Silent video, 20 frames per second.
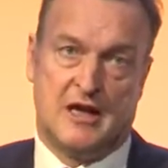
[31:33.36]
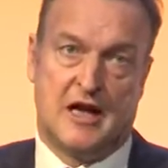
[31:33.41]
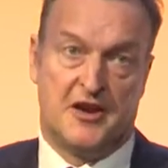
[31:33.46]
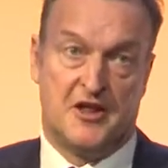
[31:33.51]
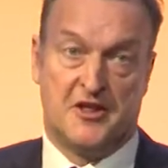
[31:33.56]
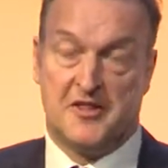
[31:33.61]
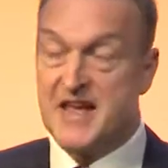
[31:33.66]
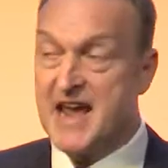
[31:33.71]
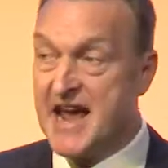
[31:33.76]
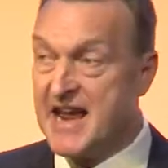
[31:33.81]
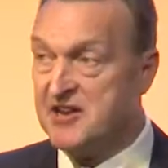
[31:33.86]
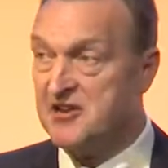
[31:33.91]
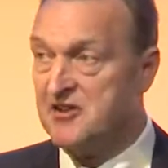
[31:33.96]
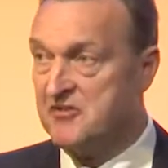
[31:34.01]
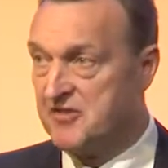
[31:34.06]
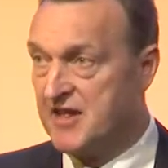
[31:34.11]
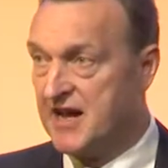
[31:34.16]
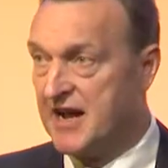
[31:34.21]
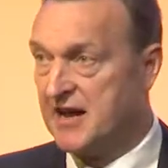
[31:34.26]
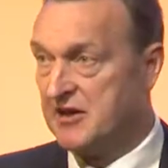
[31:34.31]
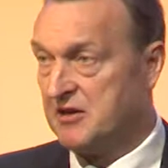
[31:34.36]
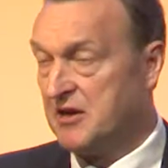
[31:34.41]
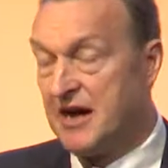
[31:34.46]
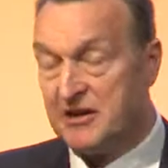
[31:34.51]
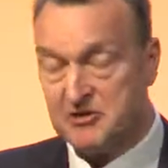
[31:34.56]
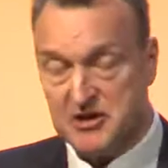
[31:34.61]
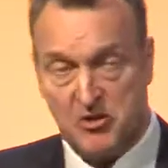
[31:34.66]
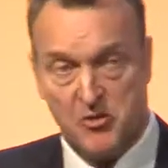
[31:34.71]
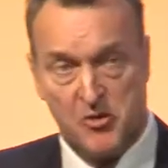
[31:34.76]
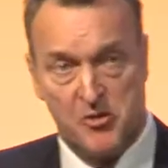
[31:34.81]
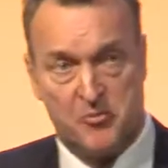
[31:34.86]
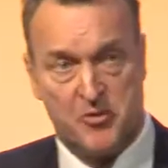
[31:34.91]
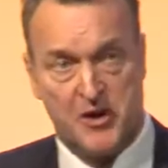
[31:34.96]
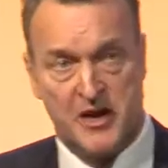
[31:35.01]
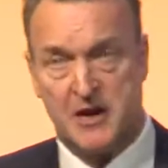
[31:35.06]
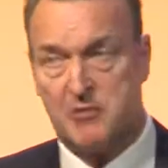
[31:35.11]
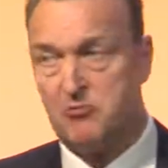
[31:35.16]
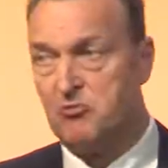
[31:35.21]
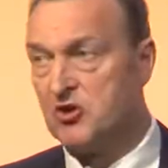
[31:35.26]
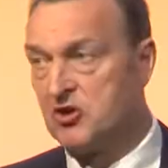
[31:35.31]
and at the end of that, I don't want to
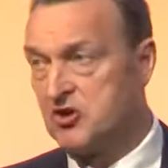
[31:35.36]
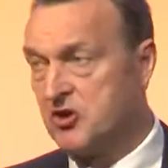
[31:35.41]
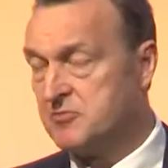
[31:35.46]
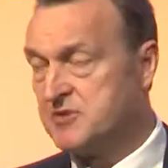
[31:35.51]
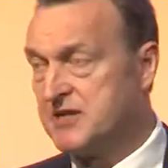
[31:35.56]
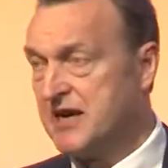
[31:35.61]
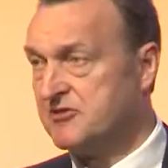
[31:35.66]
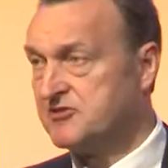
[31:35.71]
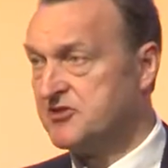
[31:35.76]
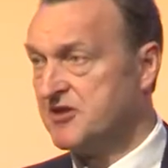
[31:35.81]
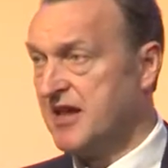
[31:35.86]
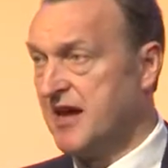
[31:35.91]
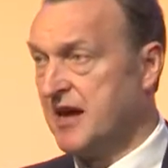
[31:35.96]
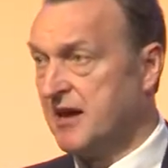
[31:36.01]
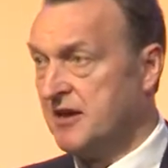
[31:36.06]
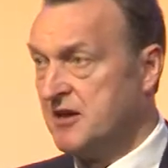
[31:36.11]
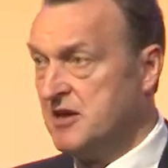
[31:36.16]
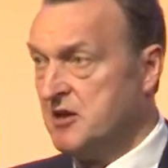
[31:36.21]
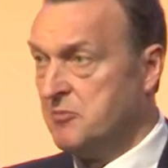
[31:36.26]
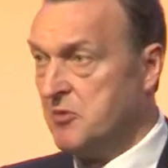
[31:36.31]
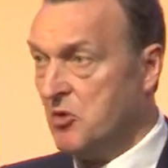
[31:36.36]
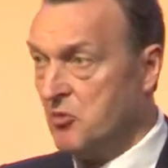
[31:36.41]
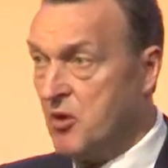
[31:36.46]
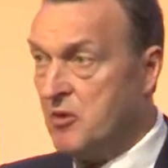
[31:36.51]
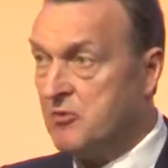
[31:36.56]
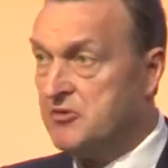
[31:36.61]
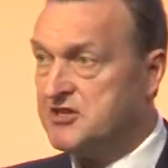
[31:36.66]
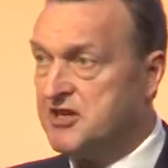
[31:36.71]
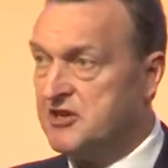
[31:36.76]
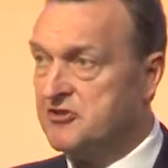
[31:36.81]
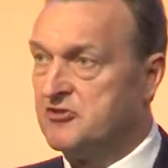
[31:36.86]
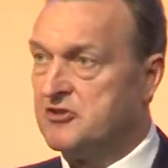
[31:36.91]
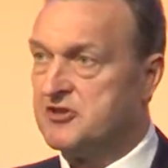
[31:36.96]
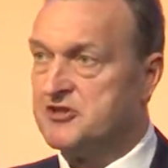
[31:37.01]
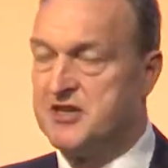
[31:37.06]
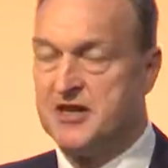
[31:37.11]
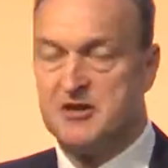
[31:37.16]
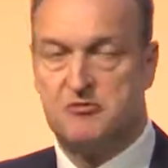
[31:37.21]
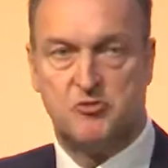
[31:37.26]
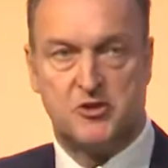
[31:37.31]
preempt what comes out of that, but what was
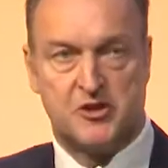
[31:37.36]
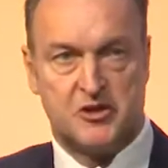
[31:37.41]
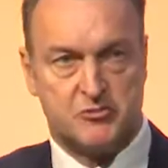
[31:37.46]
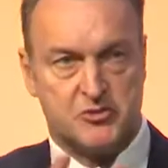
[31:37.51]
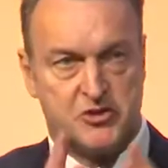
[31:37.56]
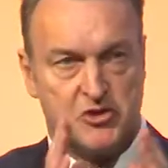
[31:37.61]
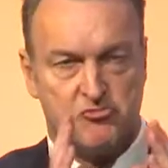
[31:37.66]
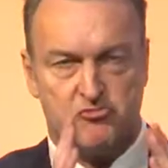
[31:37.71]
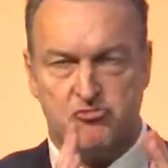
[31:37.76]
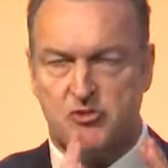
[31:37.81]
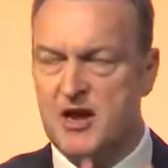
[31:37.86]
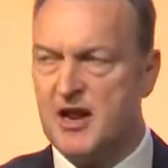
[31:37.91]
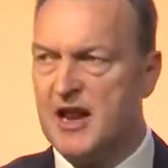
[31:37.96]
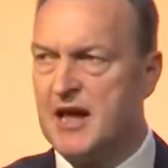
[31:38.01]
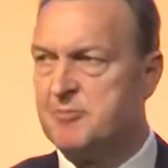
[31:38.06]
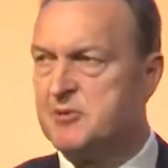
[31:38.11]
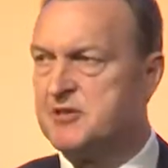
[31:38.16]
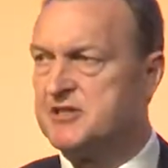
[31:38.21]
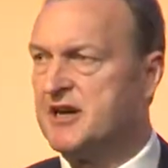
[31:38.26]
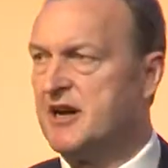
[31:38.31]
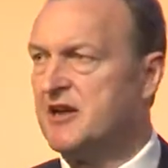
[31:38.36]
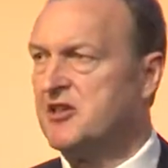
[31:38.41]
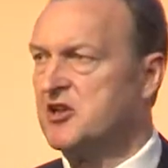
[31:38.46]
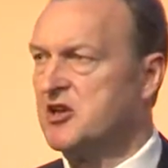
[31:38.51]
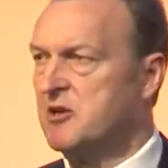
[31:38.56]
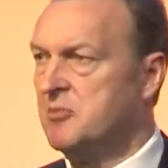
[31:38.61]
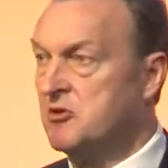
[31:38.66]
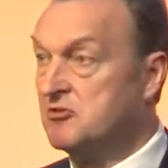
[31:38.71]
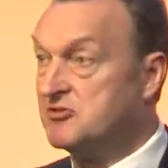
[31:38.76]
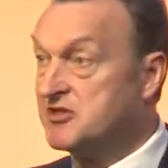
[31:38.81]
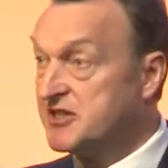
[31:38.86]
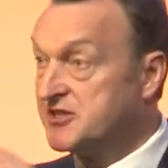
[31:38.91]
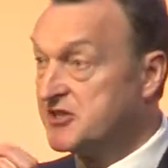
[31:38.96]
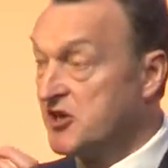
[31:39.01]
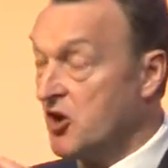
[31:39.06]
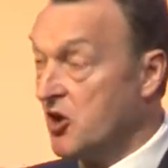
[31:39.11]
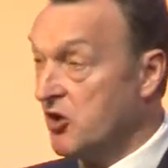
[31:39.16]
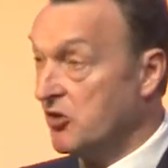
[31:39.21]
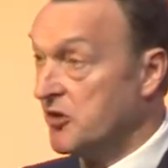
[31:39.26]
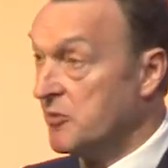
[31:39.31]
interesting was there was a real appetite in the community to
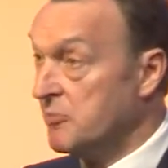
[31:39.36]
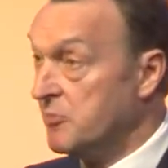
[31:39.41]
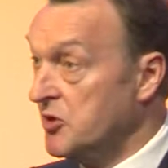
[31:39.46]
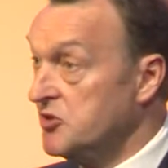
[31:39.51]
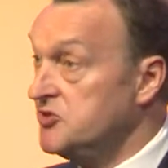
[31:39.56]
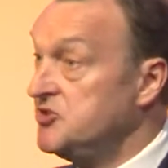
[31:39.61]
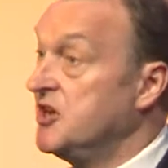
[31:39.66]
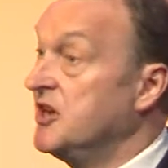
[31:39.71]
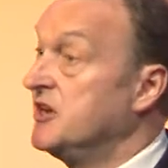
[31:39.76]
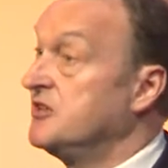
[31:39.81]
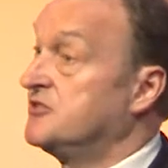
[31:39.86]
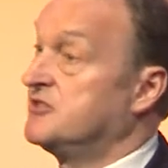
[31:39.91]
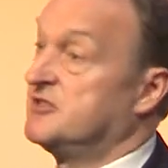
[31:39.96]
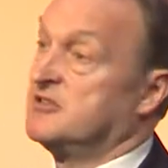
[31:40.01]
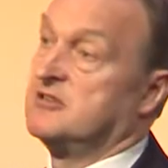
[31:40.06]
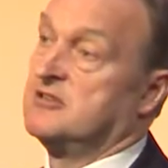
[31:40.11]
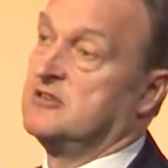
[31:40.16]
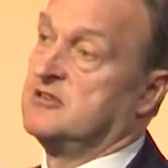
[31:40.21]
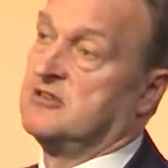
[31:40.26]
hold the budget